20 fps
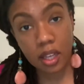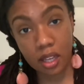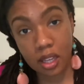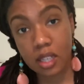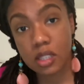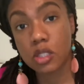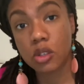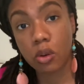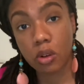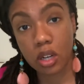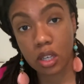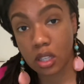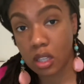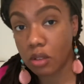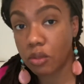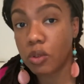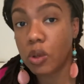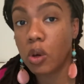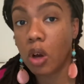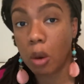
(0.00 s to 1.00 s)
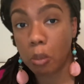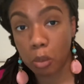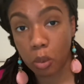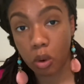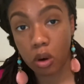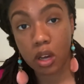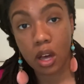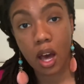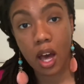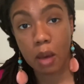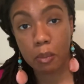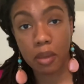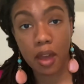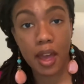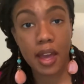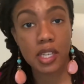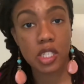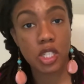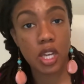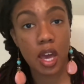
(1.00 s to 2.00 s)
is going to give you a more
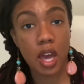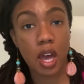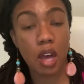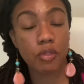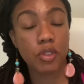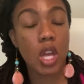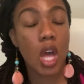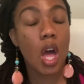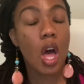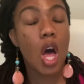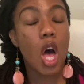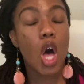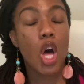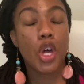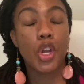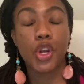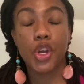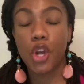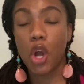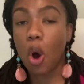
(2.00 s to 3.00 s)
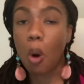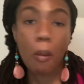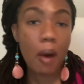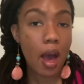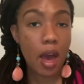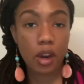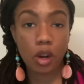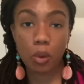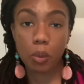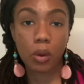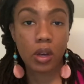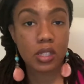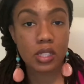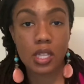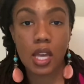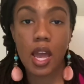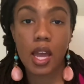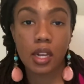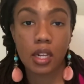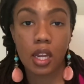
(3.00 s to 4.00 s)
compact shaft no matter what
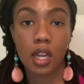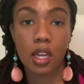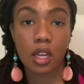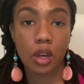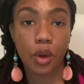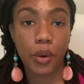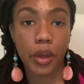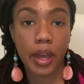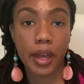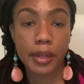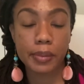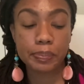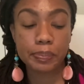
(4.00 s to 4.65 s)
technique, okay?